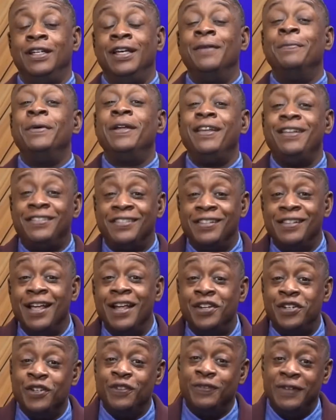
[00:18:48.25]
But here's the
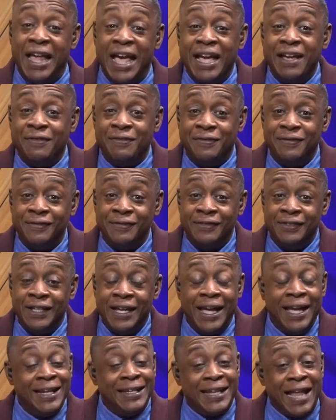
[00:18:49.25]
nature of life.
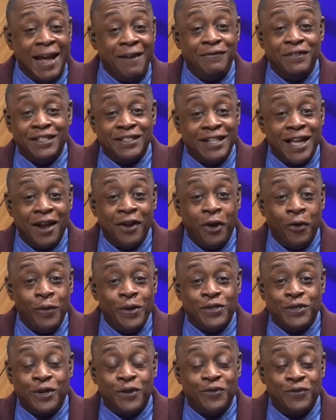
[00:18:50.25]
Life does not
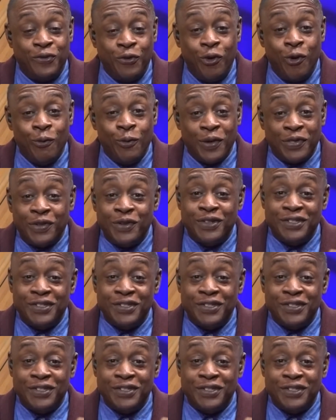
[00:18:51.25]
always conform with your